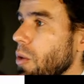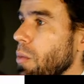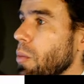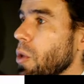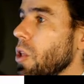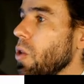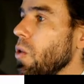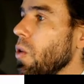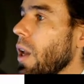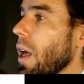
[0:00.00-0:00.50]
the
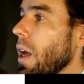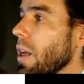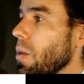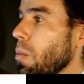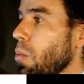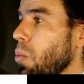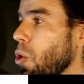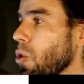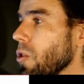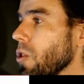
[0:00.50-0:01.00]
medulla, the
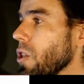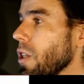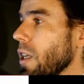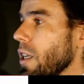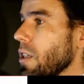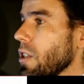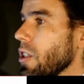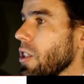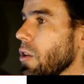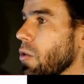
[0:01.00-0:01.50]
pons, and
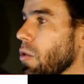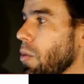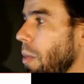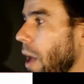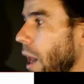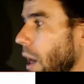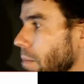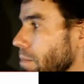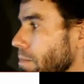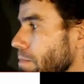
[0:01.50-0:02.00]
the
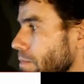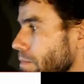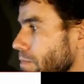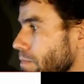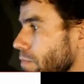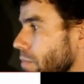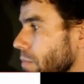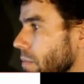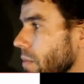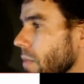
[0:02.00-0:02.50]
cerebellum.
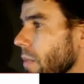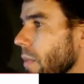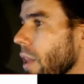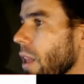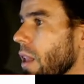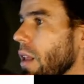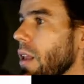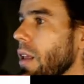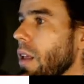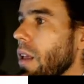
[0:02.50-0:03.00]

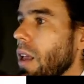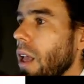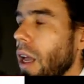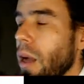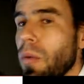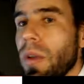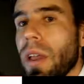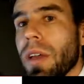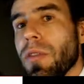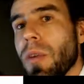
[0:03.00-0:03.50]

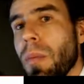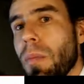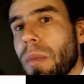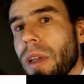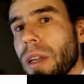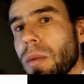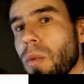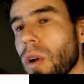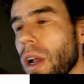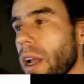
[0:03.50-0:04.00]
And we have the
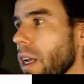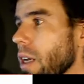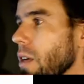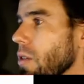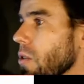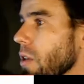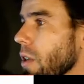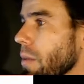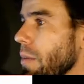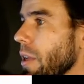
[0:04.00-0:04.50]
midbrain,
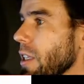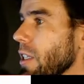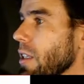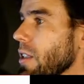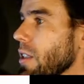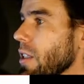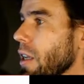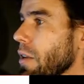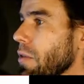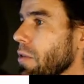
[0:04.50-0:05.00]
or the
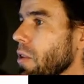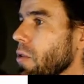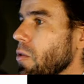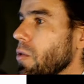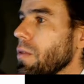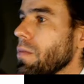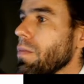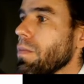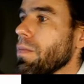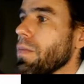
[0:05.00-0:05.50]

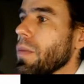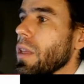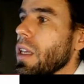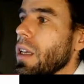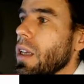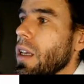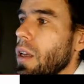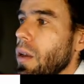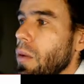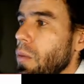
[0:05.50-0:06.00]
mesencephalon,
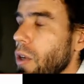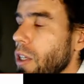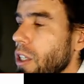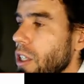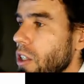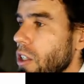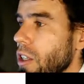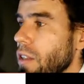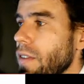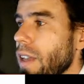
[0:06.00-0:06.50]
which
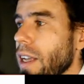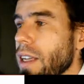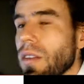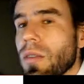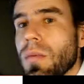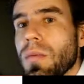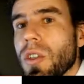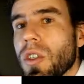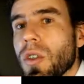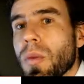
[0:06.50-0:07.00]
is the
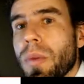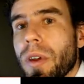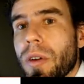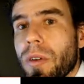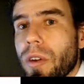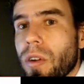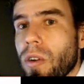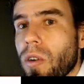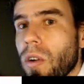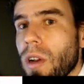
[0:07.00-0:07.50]
tectum, the
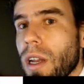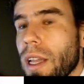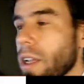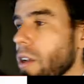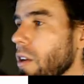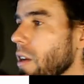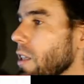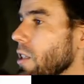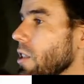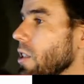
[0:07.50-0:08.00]
superior
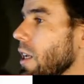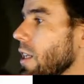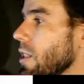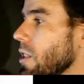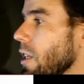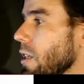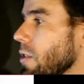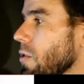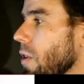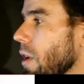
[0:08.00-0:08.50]
colliculus,
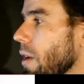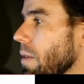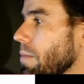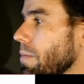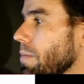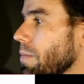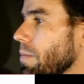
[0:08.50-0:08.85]
etc.